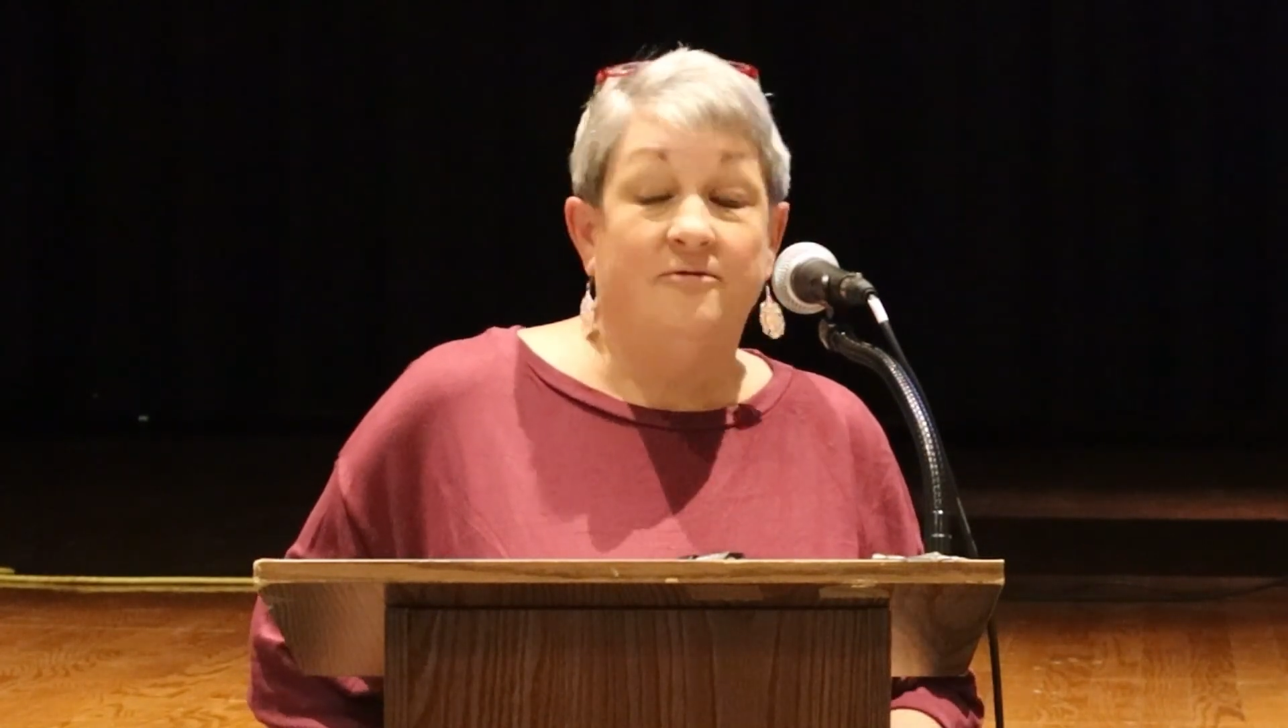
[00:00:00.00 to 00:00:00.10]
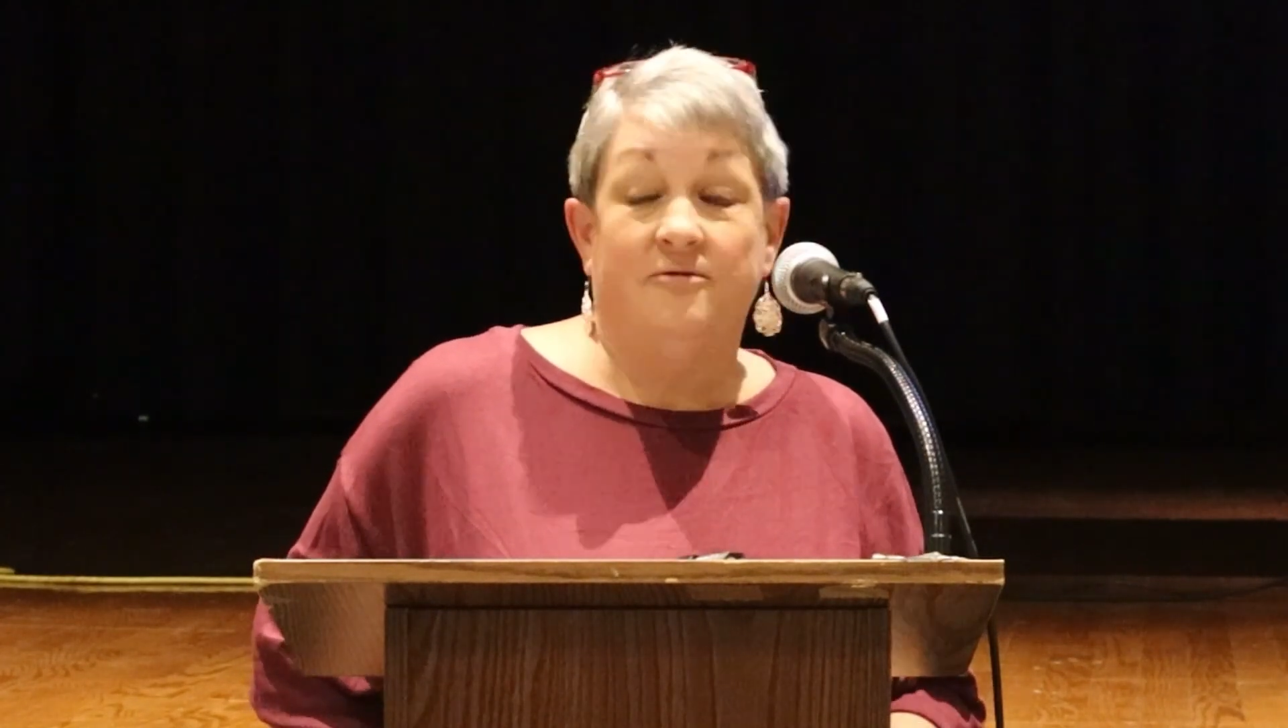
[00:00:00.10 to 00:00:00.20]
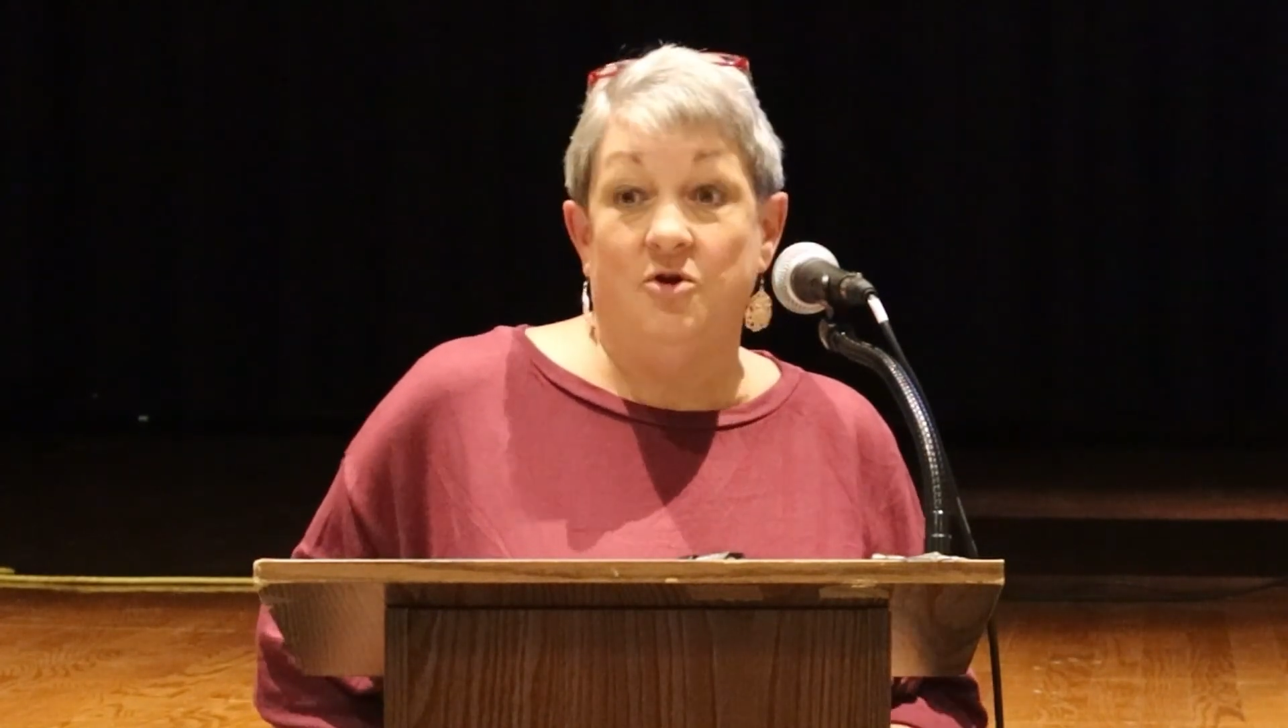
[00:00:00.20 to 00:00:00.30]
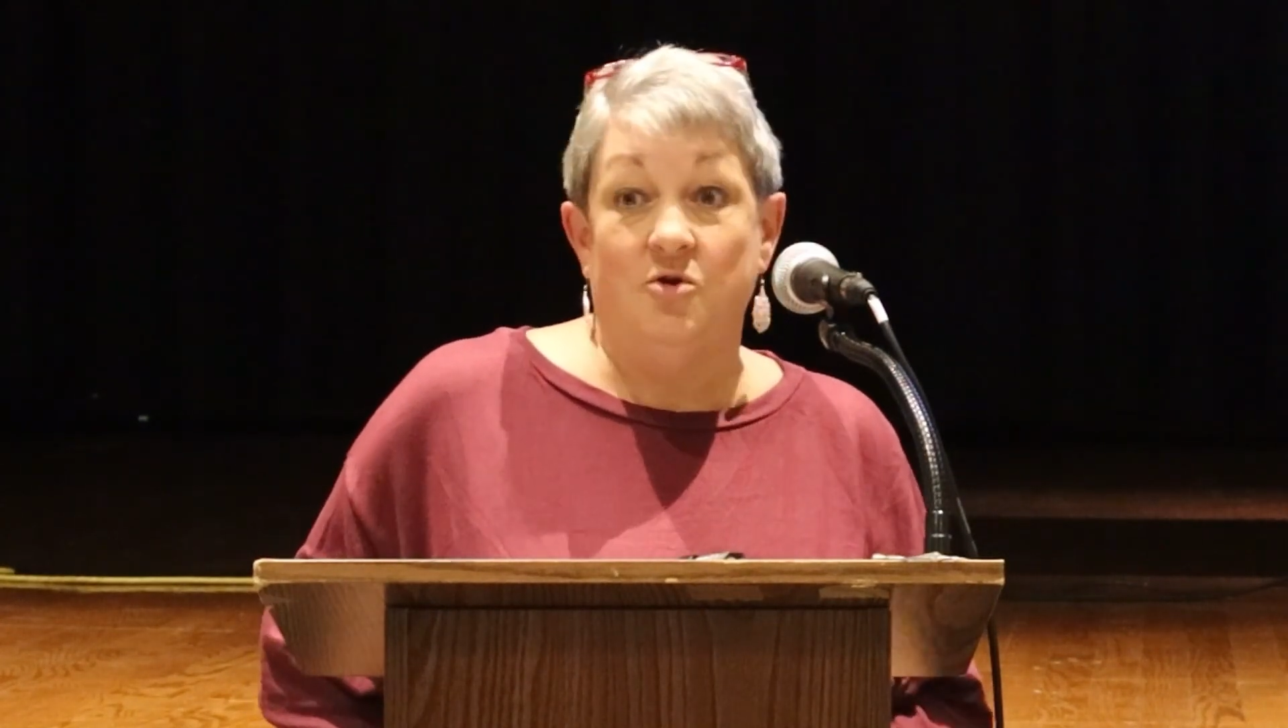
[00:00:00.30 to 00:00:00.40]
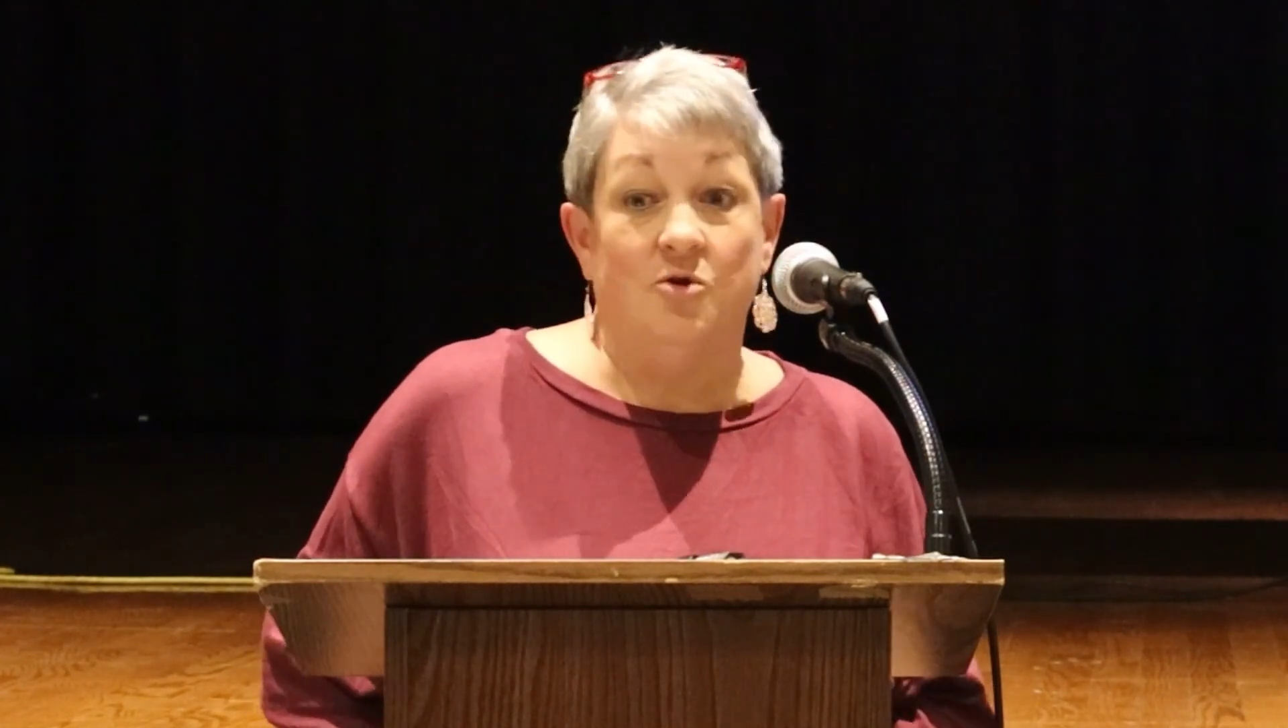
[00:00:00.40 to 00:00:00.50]

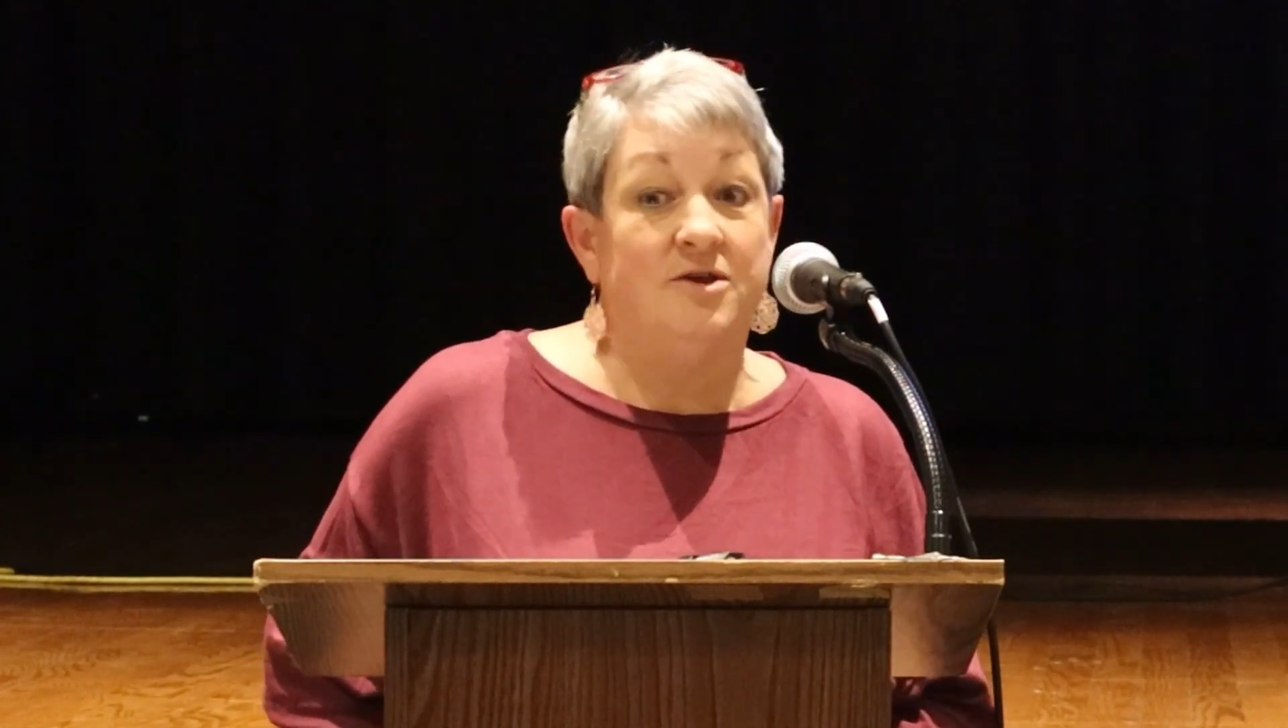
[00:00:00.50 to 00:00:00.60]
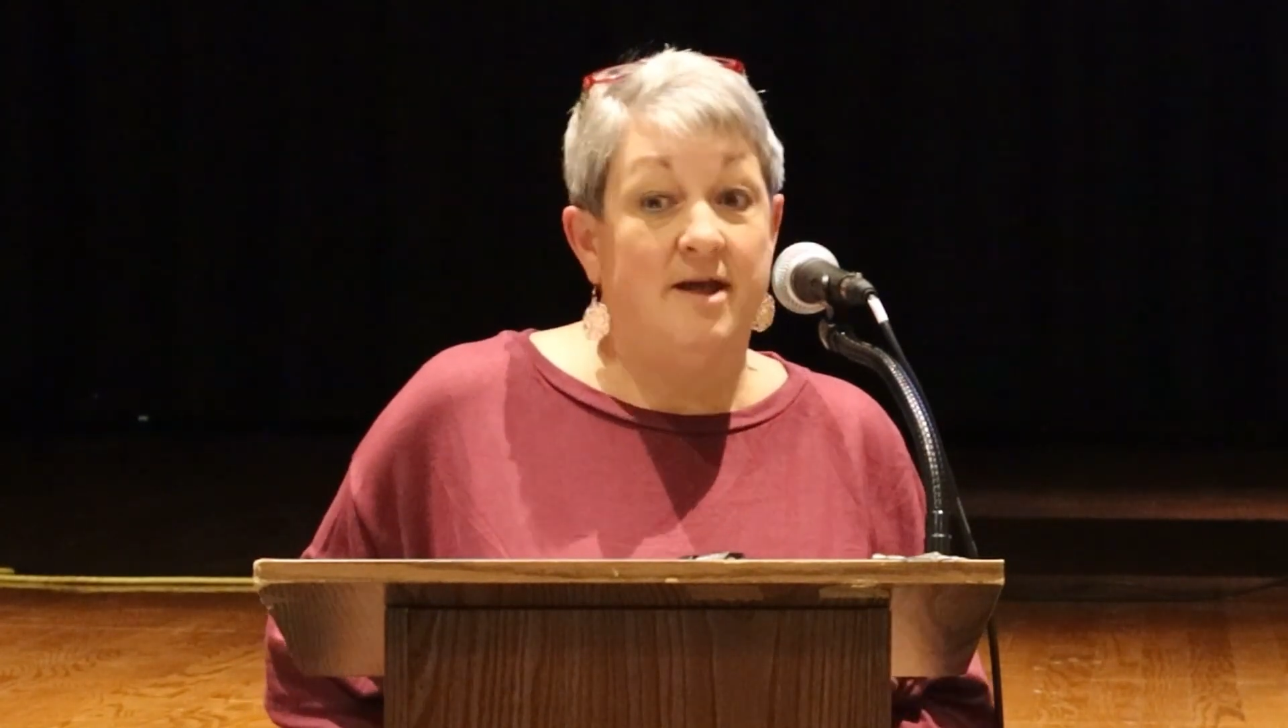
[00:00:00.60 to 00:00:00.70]
for your